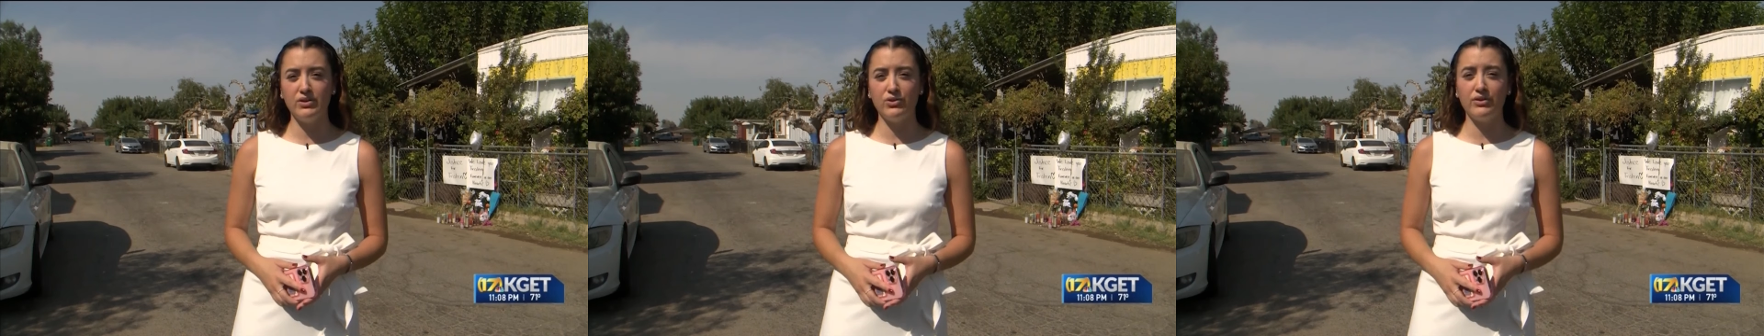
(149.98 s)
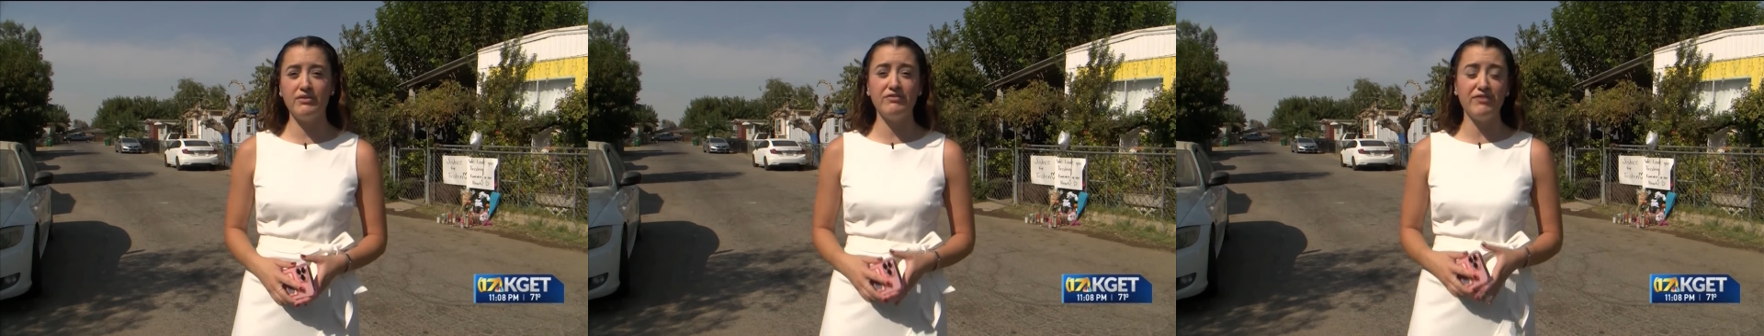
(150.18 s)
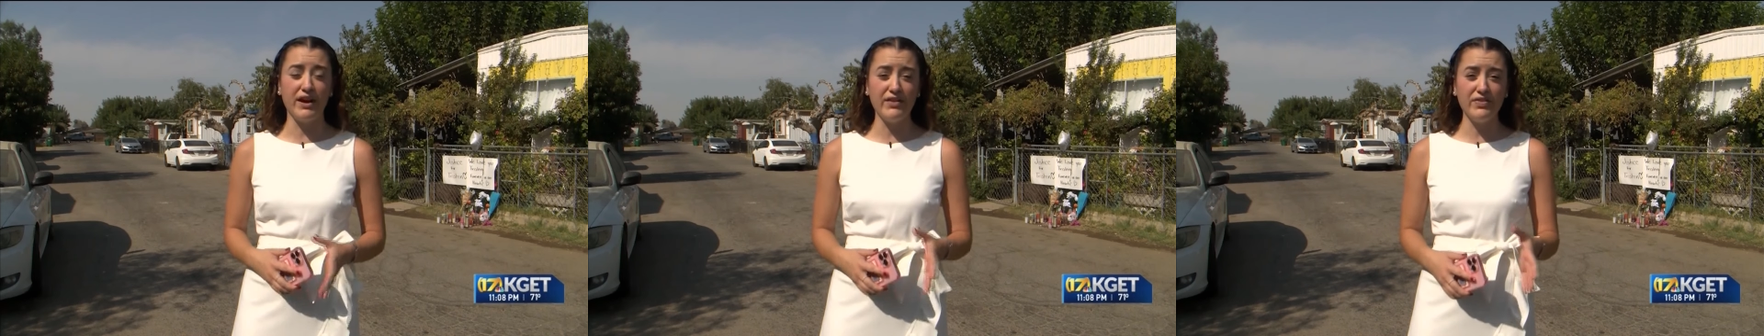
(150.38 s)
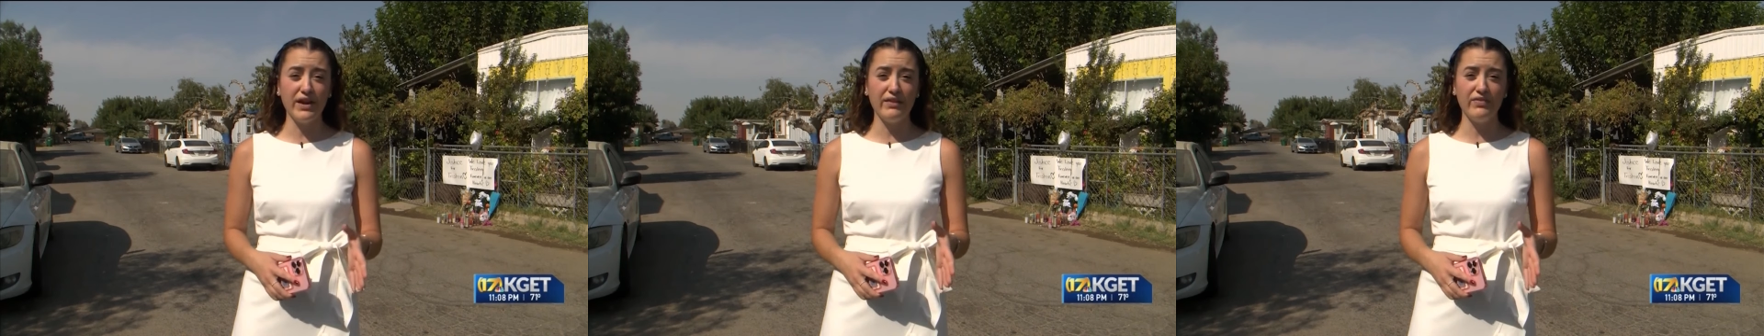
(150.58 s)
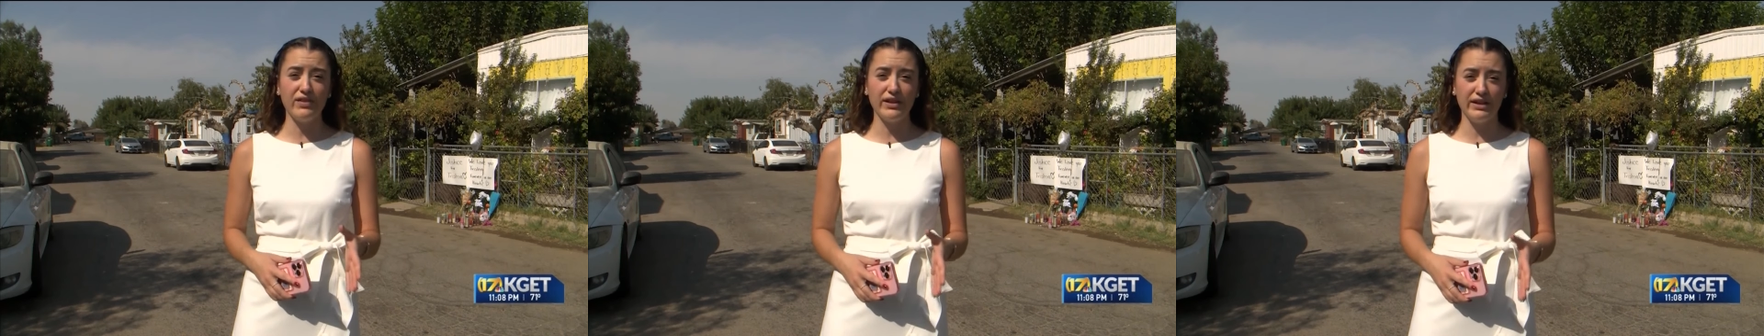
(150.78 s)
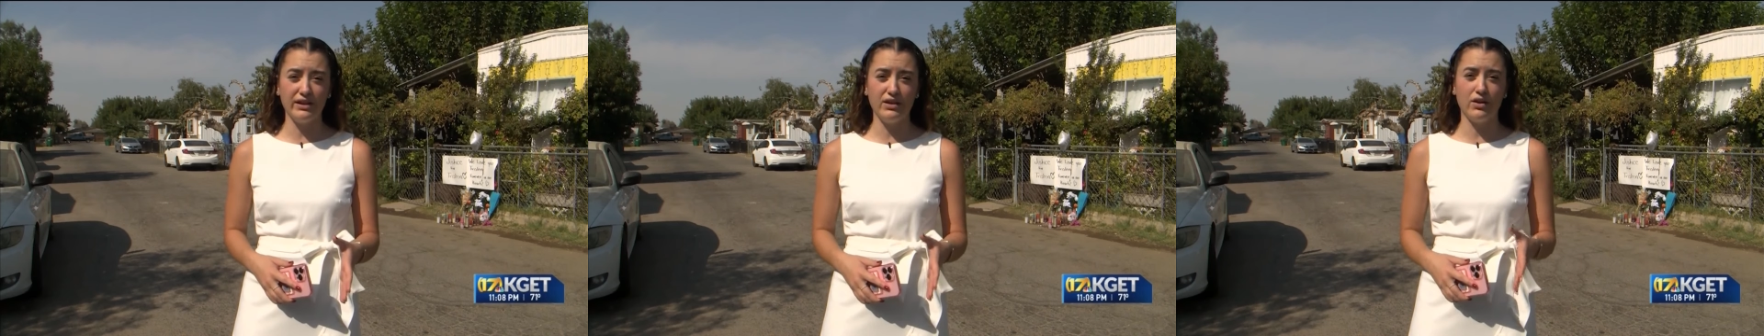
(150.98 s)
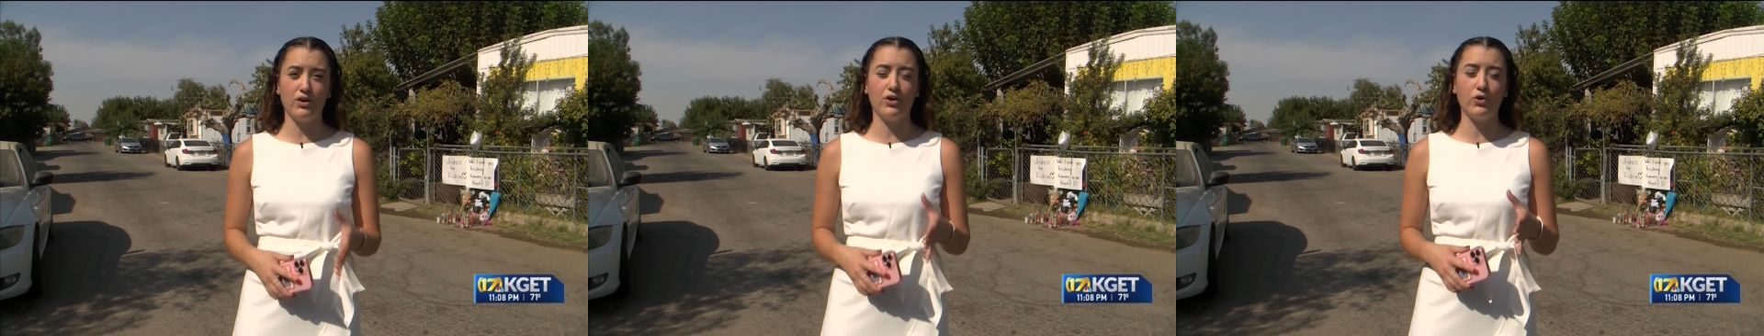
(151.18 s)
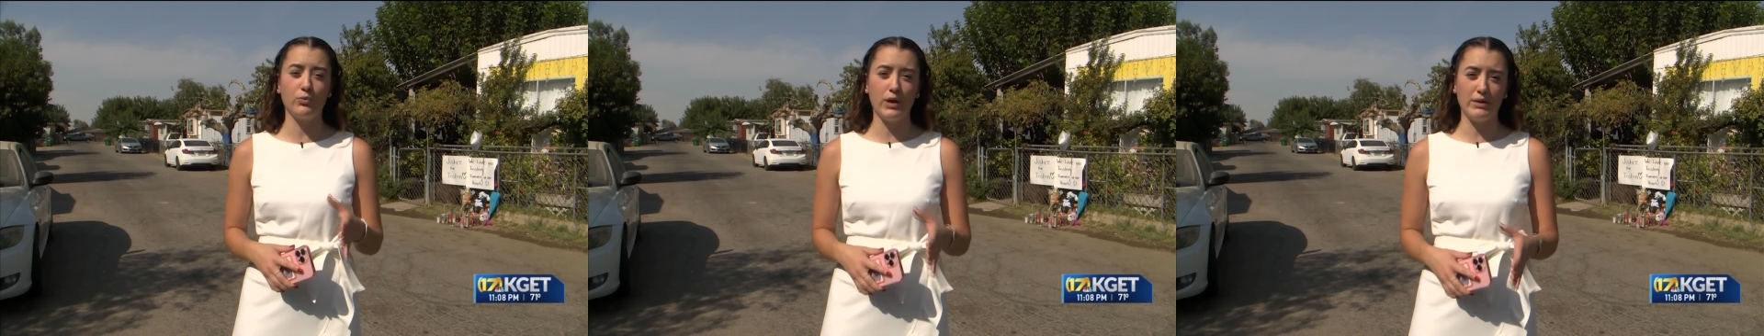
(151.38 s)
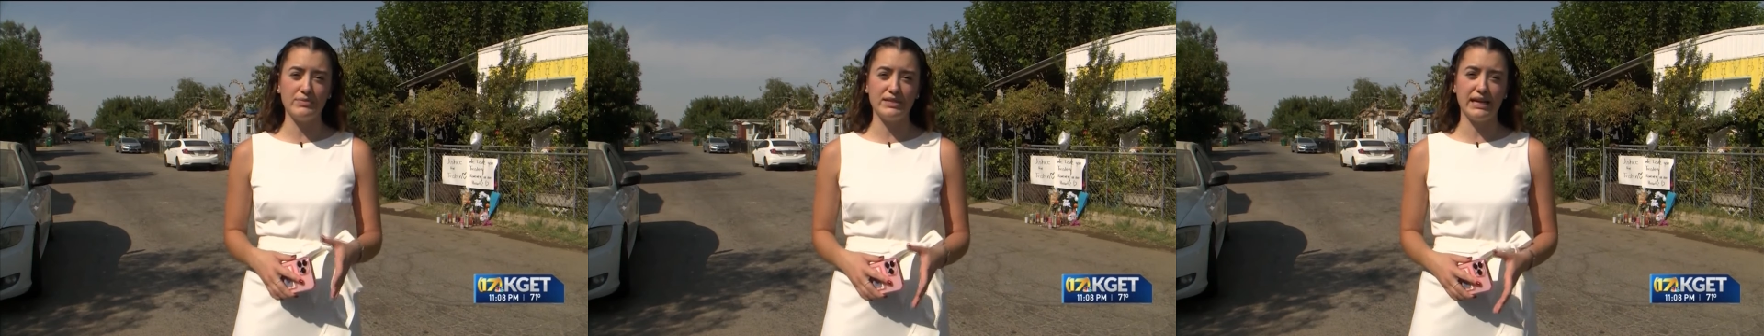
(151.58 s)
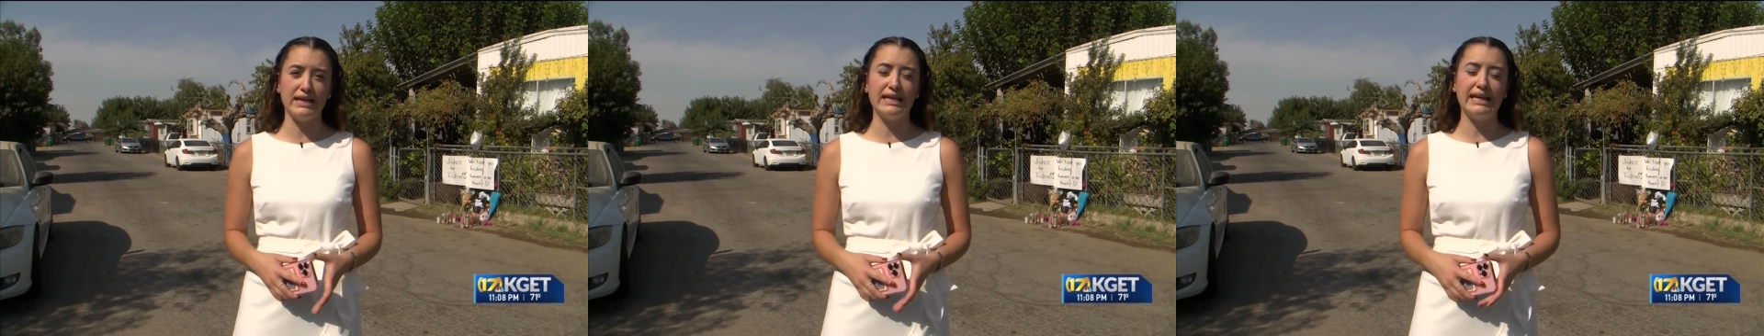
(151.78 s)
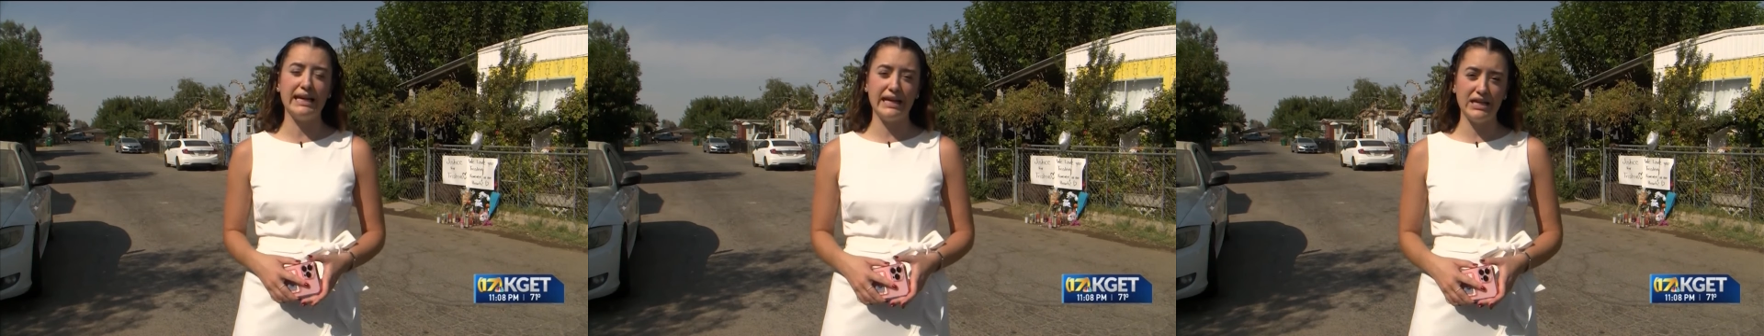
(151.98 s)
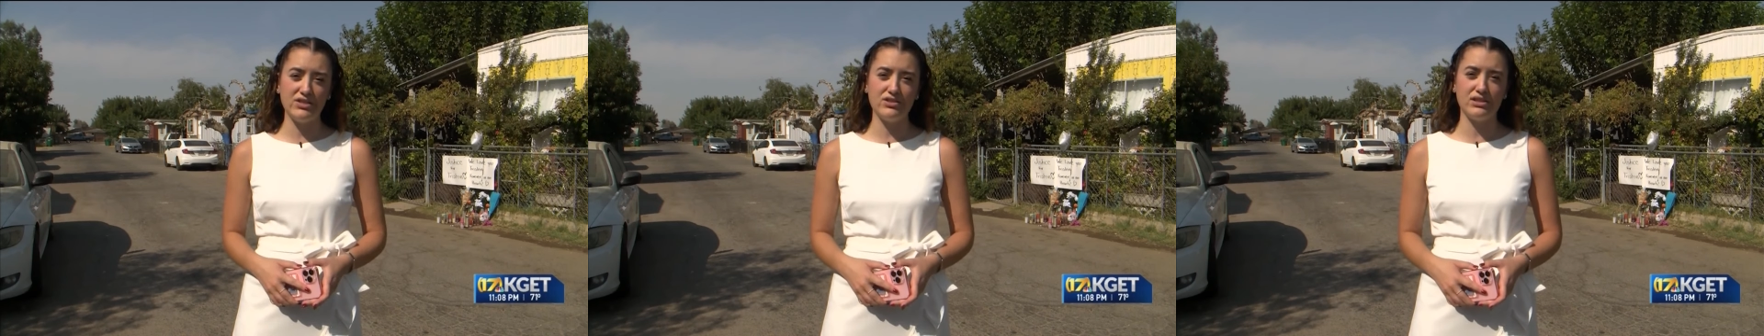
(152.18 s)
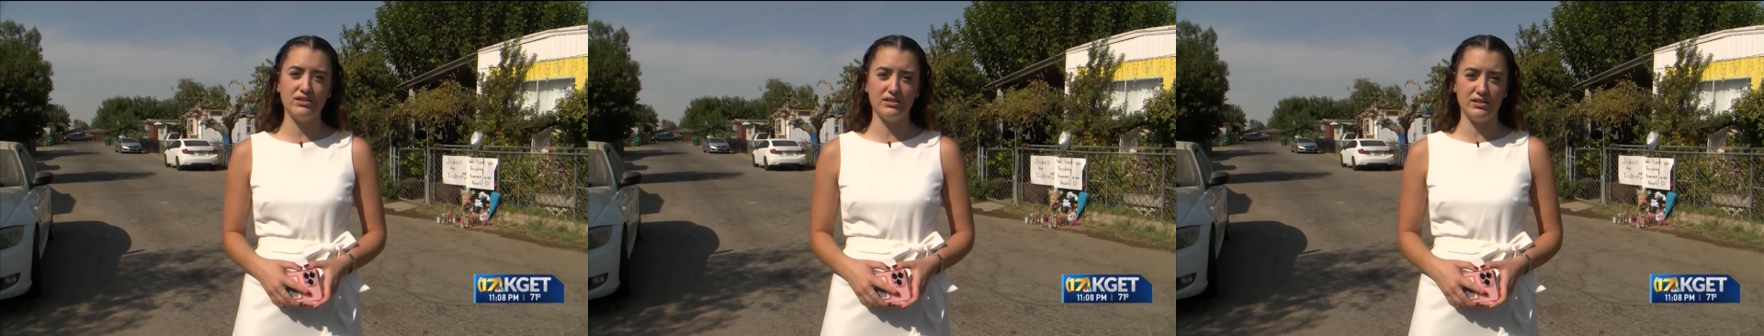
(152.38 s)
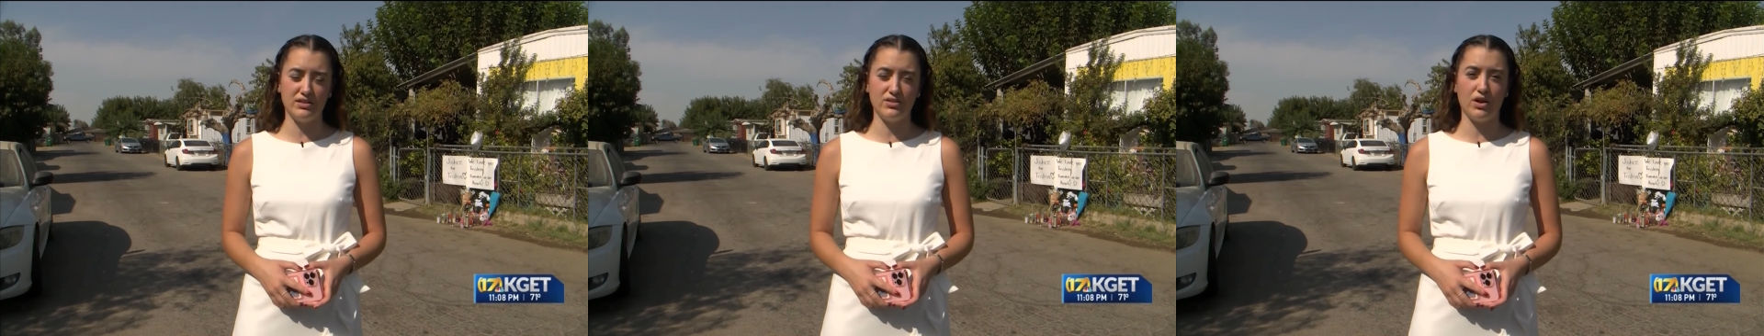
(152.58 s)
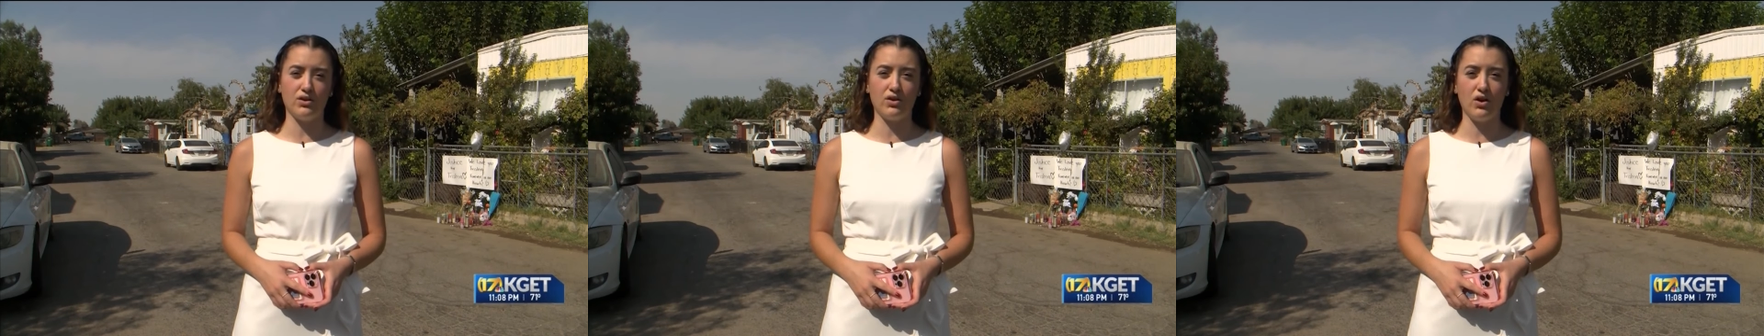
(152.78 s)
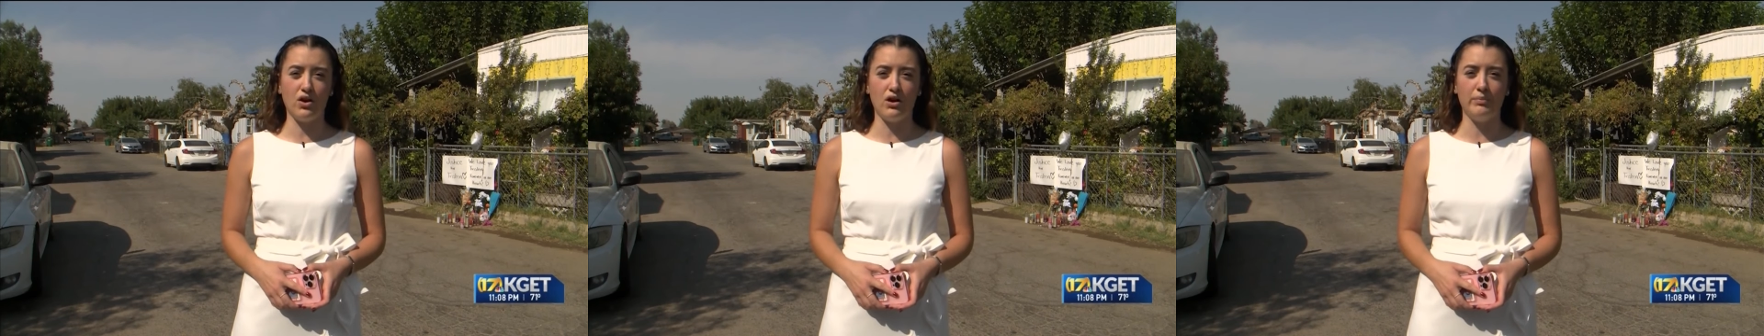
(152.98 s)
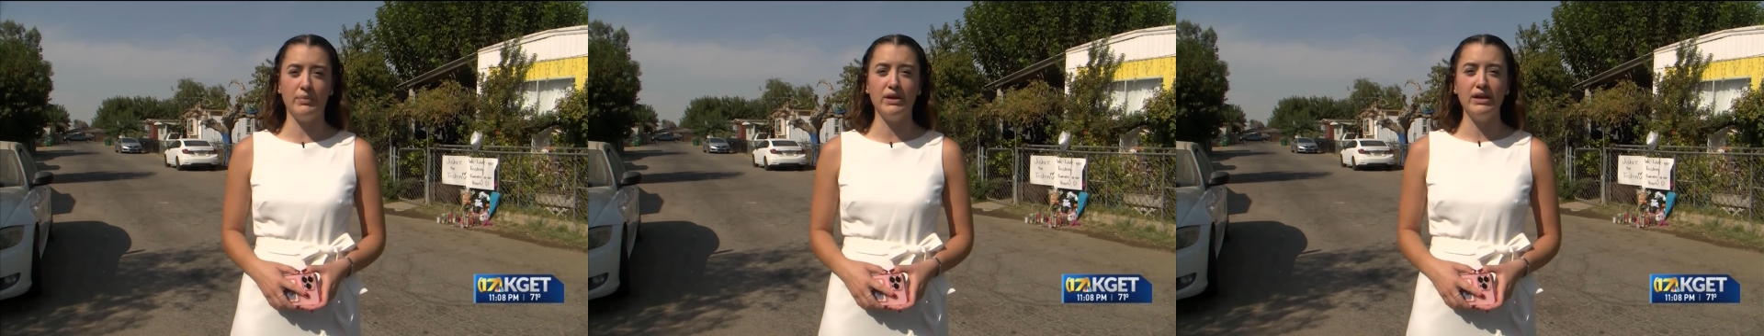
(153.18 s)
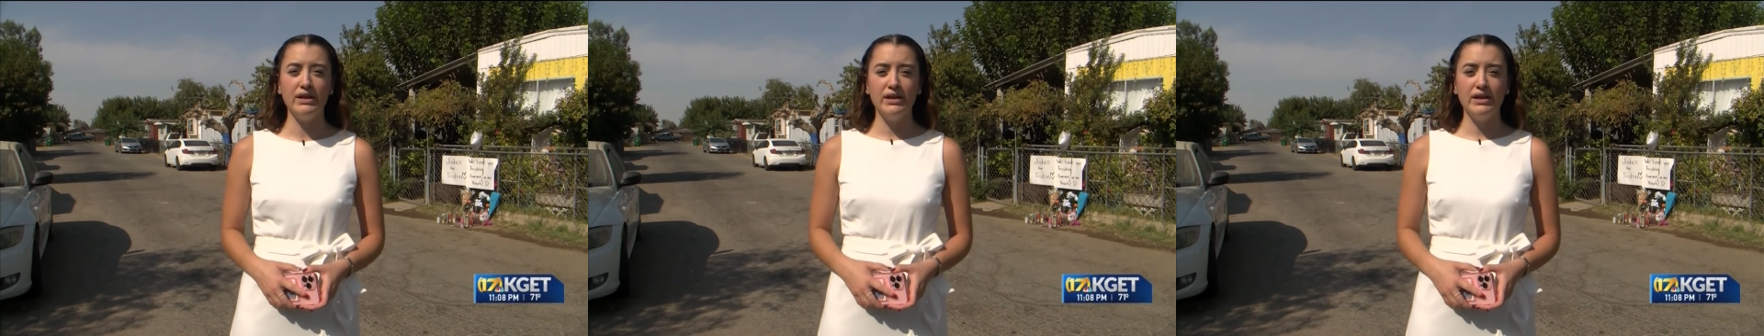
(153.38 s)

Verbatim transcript: You can find that link on our website, kget.com.